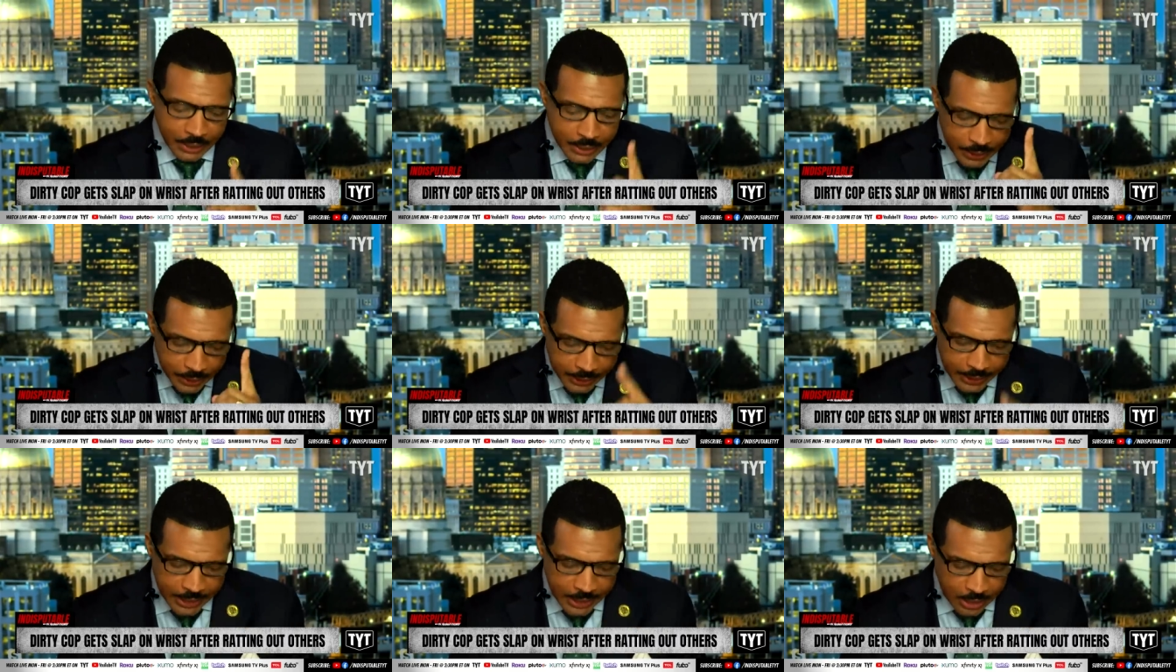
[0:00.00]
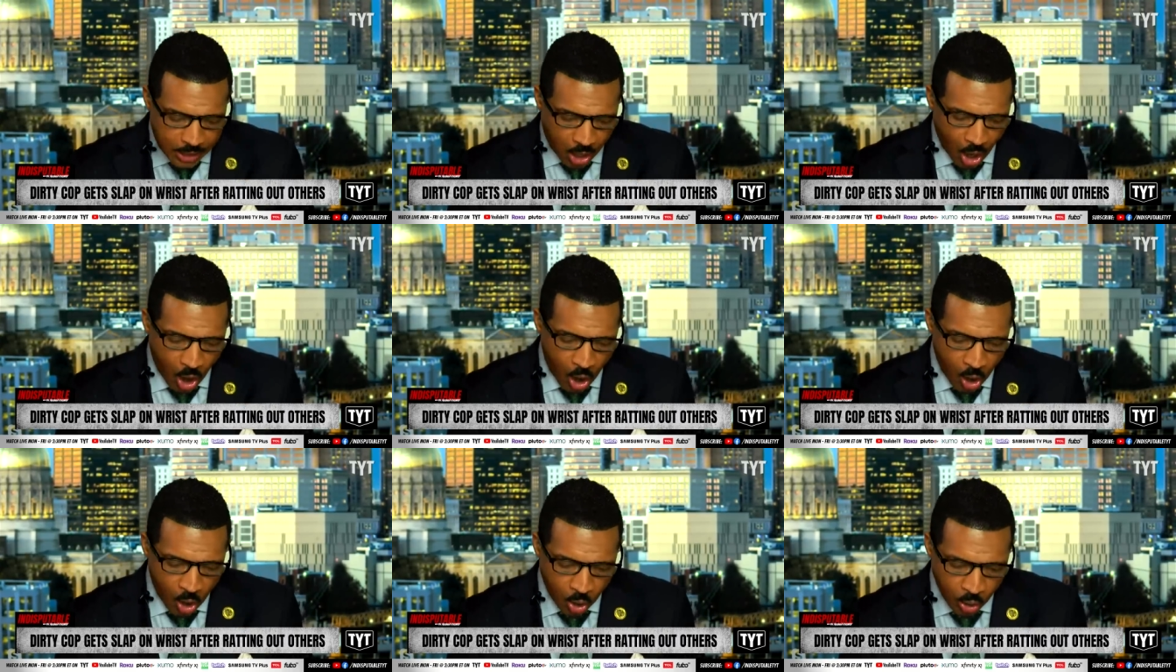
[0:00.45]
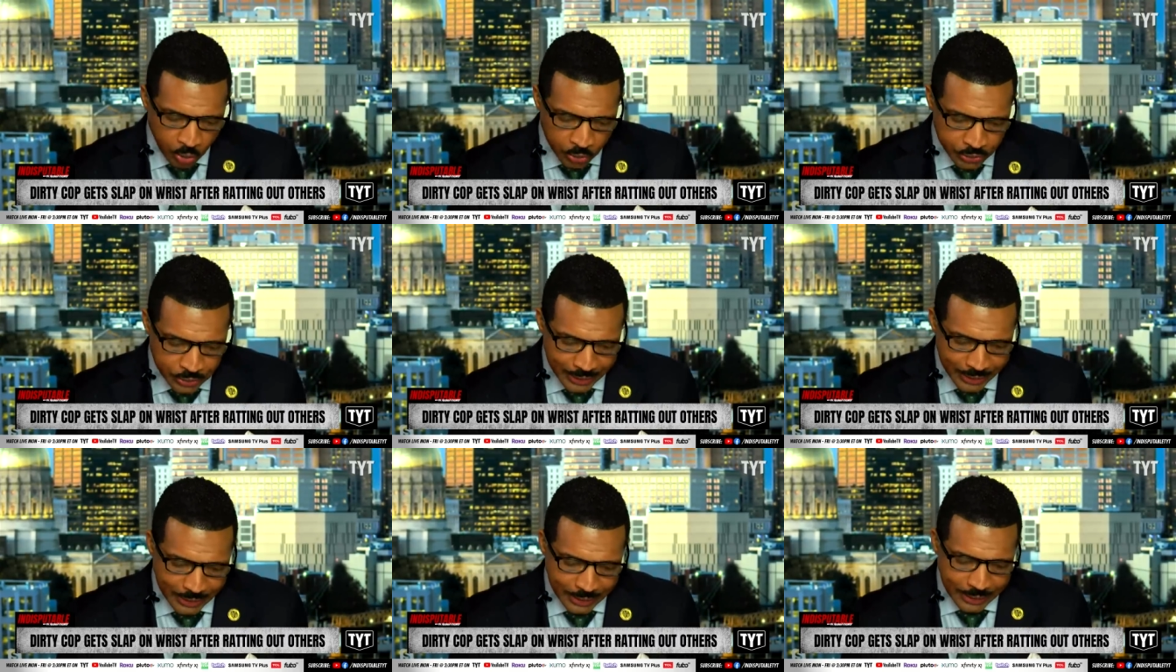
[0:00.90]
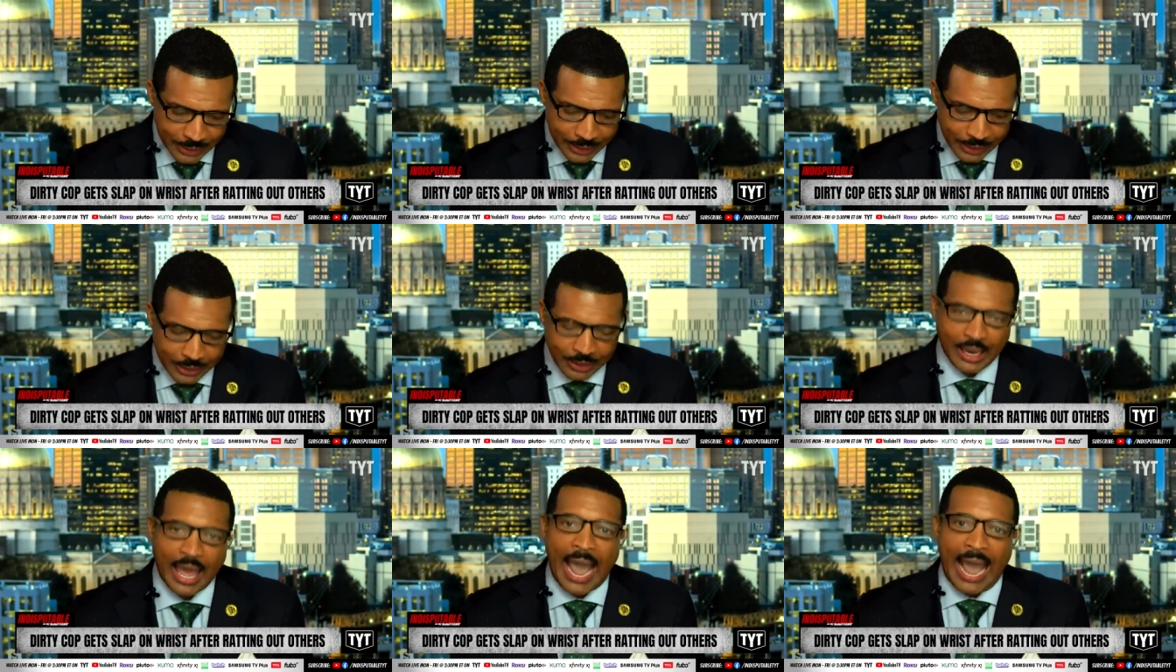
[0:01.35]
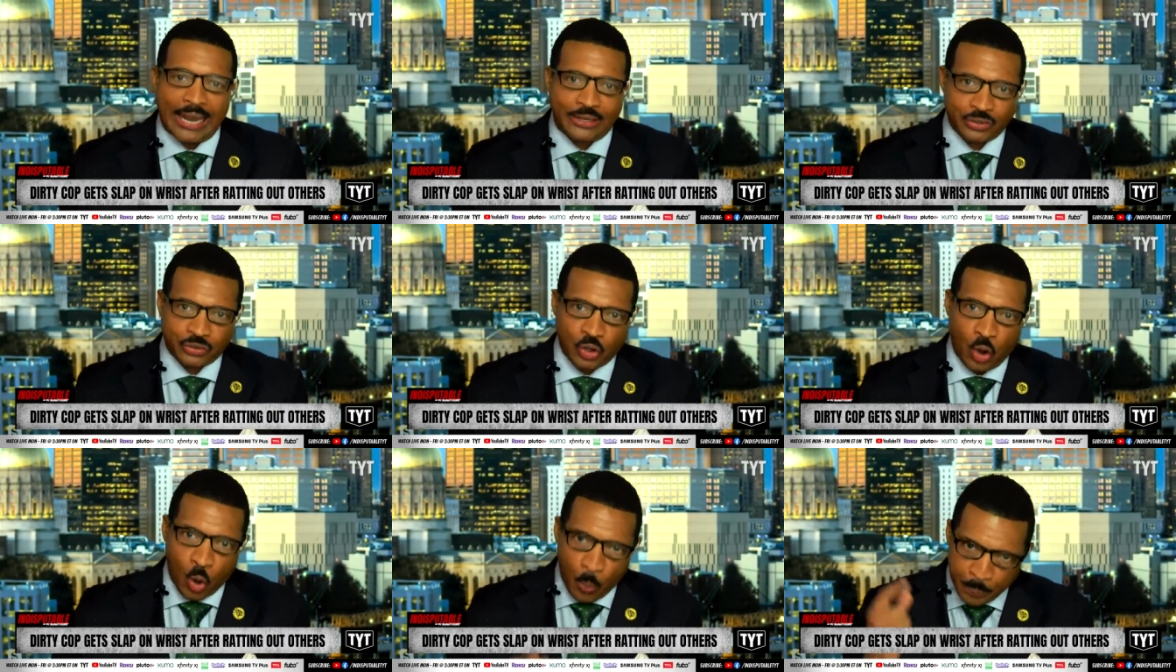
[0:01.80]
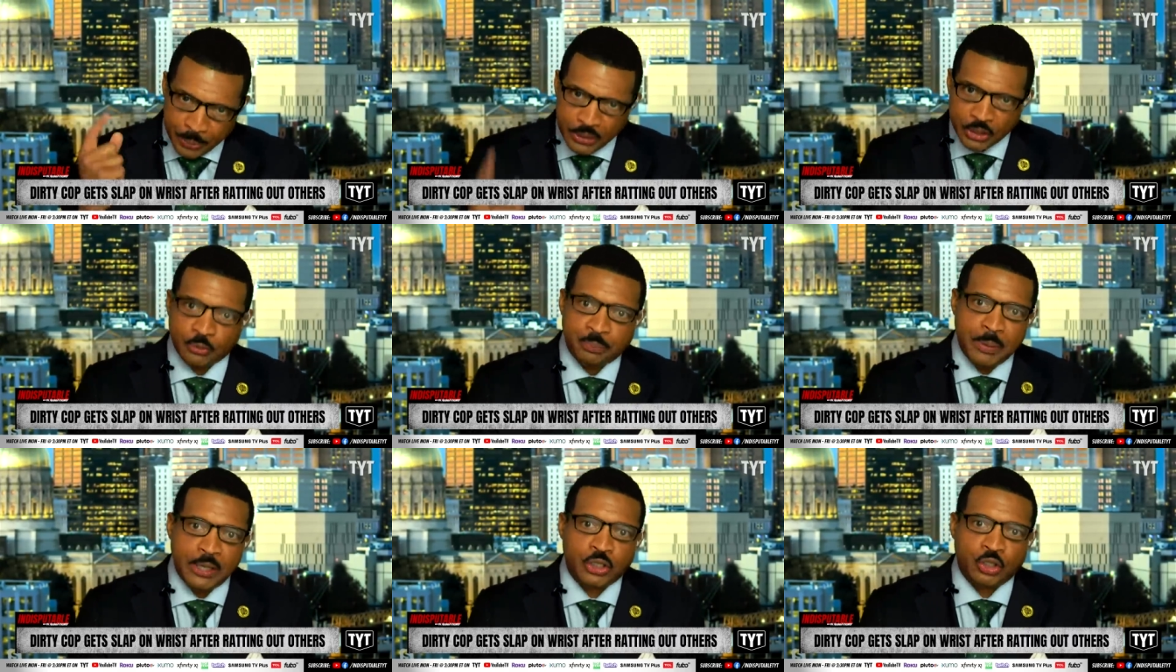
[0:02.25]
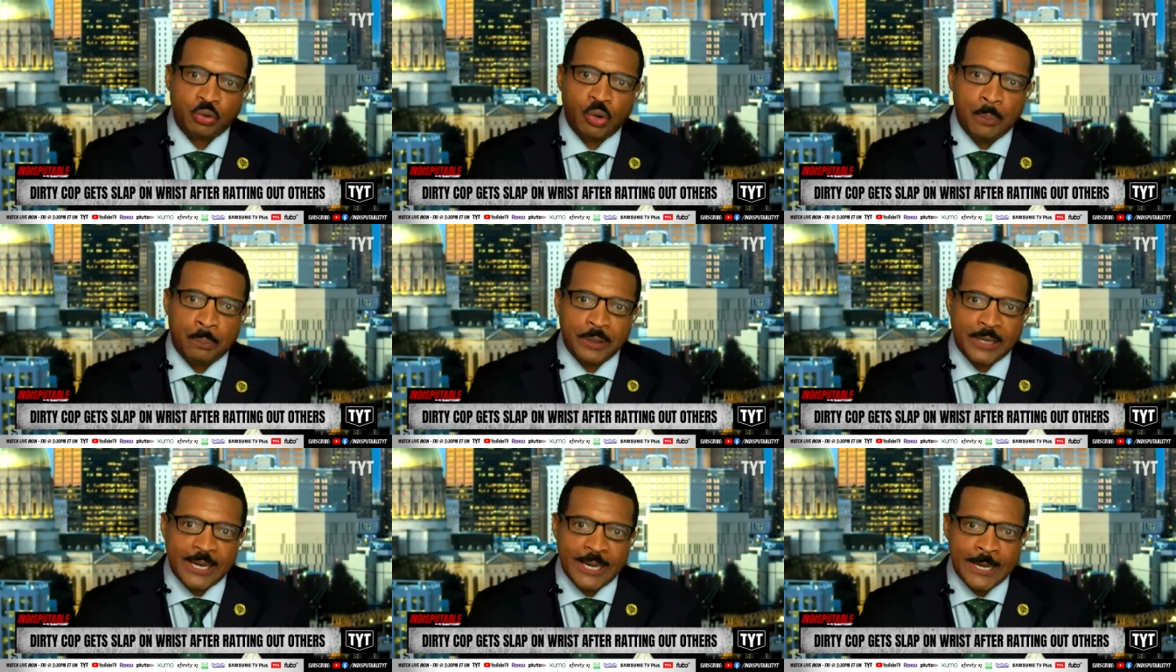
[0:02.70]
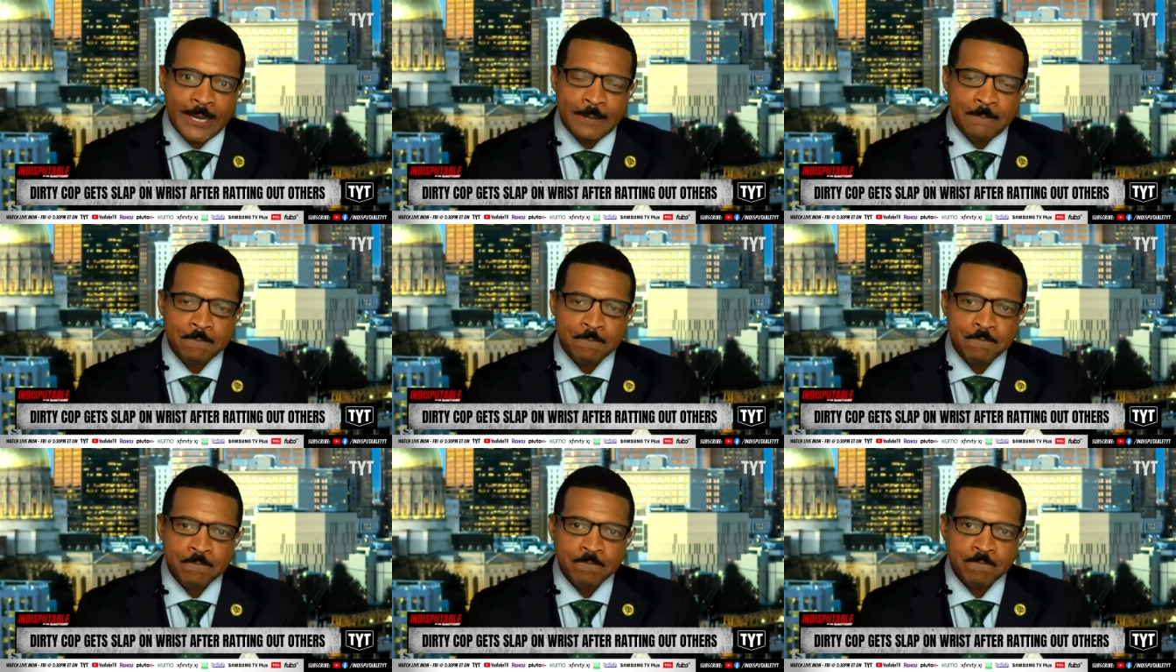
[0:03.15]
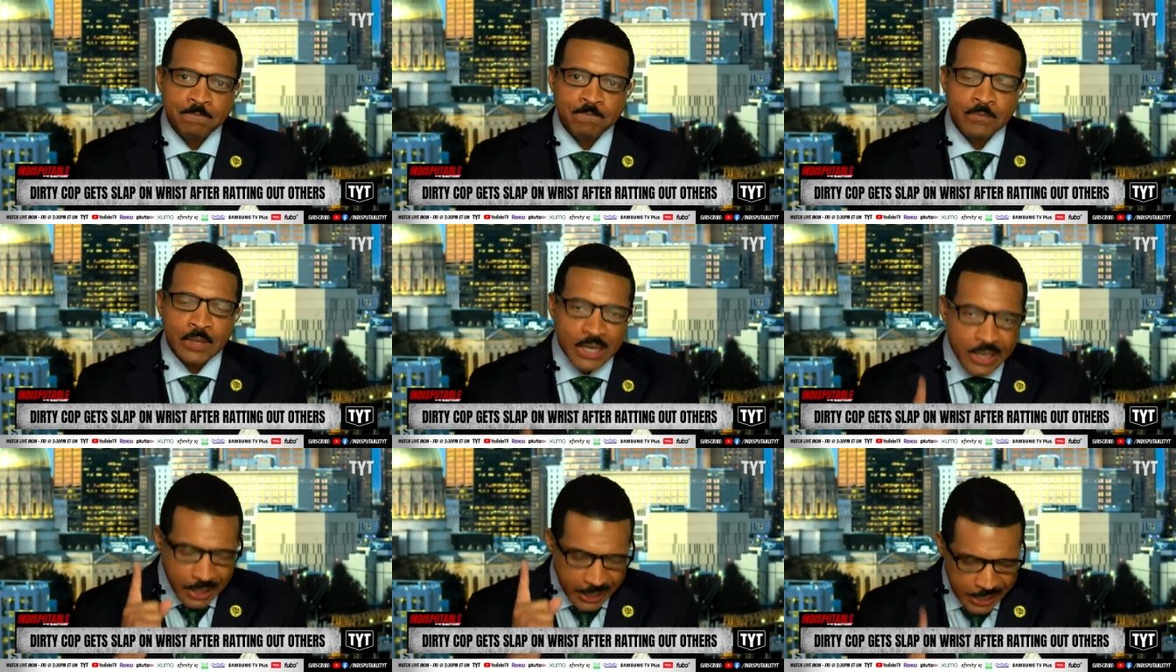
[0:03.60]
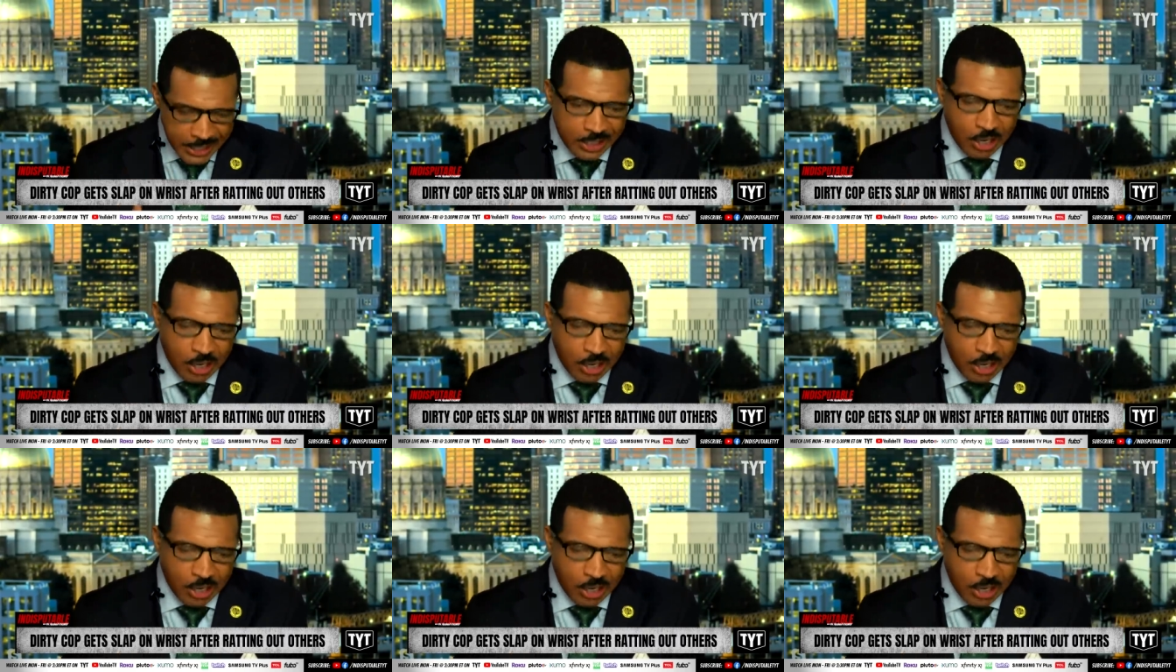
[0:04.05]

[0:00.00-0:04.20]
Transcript: he calls Gladstone, put his picture up again. He